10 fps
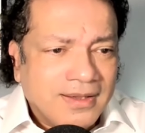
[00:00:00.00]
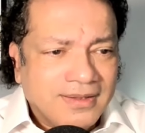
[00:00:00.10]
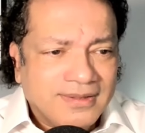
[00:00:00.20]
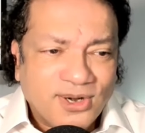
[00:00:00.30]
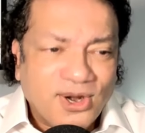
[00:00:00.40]

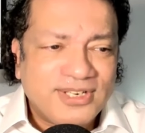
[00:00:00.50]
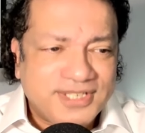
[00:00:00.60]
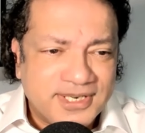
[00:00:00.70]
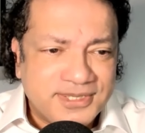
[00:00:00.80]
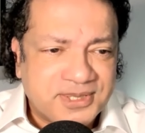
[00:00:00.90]
The Lord
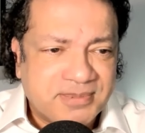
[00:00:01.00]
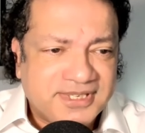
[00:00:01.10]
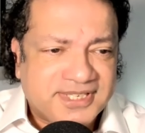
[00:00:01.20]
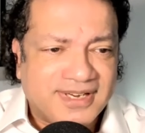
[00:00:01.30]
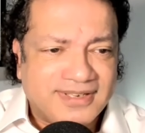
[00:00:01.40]
turned to him and
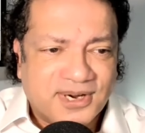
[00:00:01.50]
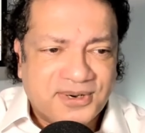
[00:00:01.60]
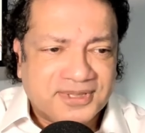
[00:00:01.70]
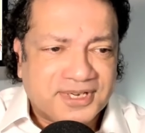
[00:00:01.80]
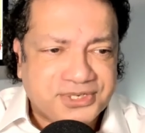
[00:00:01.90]
said, Go
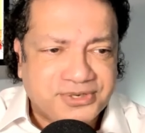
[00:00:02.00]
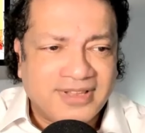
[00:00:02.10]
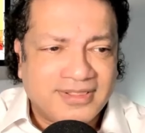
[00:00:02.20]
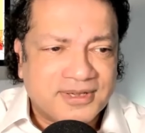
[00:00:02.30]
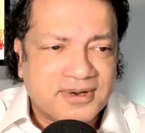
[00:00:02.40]
in the
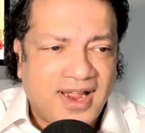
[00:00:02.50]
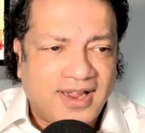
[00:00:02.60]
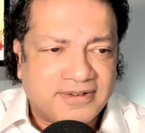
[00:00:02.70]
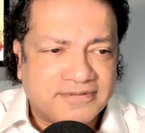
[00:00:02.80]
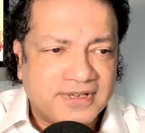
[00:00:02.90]
strength you have and